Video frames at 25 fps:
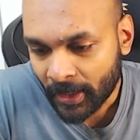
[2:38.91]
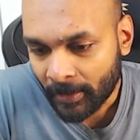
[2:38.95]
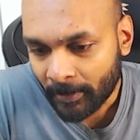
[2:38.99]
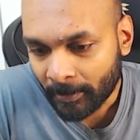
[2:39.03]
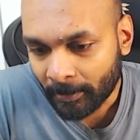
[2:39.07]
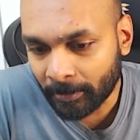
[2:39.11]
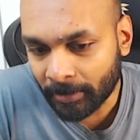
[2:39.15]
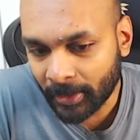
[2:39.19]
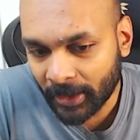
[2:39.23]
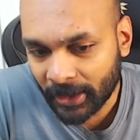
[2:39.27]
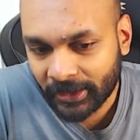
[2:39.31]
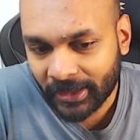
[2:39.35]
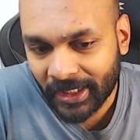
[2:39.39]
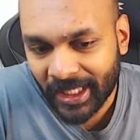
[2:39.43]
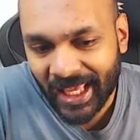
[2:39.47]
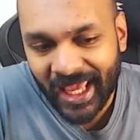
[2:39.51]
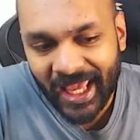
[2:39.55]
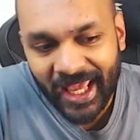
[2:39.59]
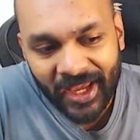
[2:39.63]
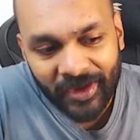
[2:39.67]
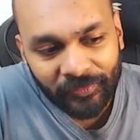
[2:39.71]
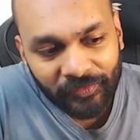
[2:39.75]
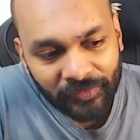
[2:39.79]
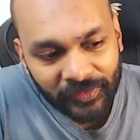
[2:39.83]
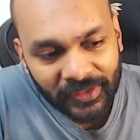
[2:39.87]
But
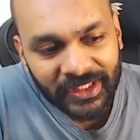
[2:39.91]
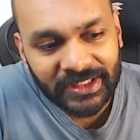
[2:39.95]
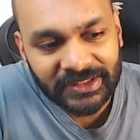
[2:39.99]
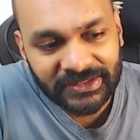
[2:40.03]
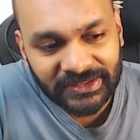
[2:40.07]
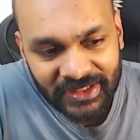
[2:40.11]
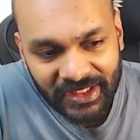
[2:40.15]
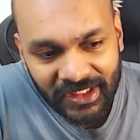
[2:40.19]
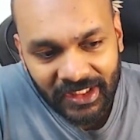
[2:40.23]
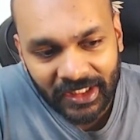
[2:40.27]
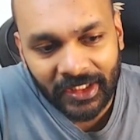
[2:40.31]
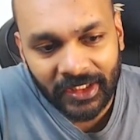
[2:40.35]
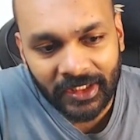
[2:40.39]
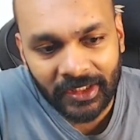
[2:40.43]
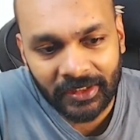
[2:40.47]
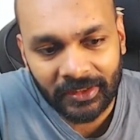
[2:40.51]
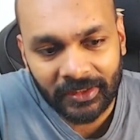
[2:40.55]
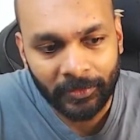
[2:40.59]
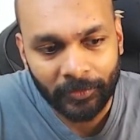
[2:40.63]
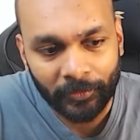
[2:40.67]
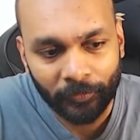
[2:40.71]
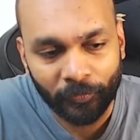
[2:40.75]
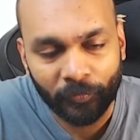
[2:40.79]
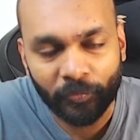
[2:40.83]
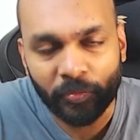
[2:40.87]
every single
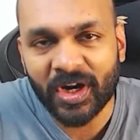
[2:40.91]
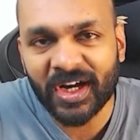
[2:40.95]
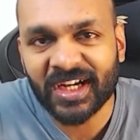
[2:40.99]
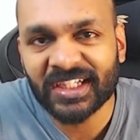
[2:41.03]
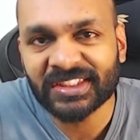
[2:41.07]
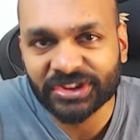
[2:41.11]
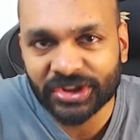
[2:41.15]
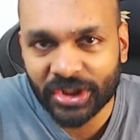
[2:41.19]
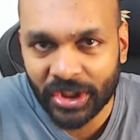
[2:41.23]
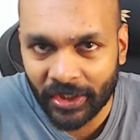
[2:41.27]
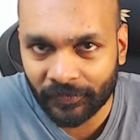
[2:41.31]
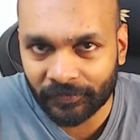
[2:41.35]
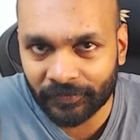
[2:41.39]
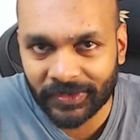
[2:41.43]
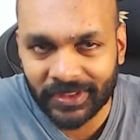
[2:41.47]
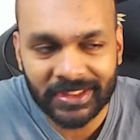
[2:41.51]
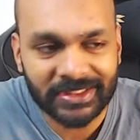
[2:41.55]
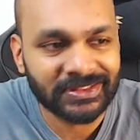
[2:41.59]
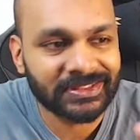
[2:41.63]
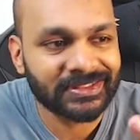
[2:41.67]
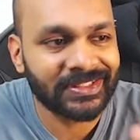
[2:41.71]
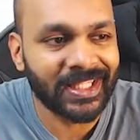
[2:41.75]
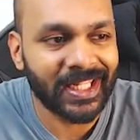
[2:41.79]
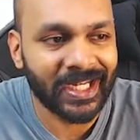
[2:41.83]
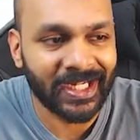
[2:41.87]
version of this
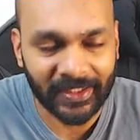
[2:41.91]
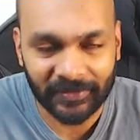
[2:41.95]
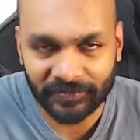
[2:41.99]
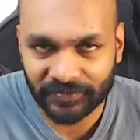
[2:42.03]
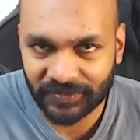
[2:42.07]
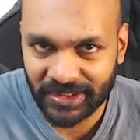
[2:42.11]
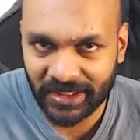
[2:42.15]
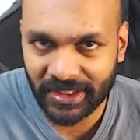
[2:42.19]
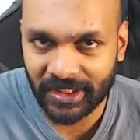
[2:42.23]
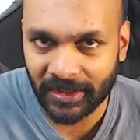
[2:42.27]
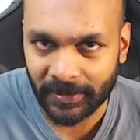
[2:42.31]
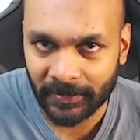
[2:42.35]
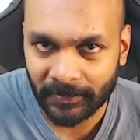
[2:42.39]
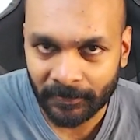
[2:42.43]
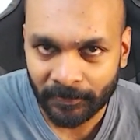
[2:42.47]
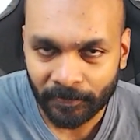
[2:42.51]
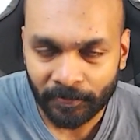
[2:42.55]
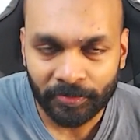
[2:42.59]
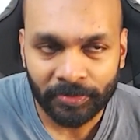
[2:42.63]
that I've seen,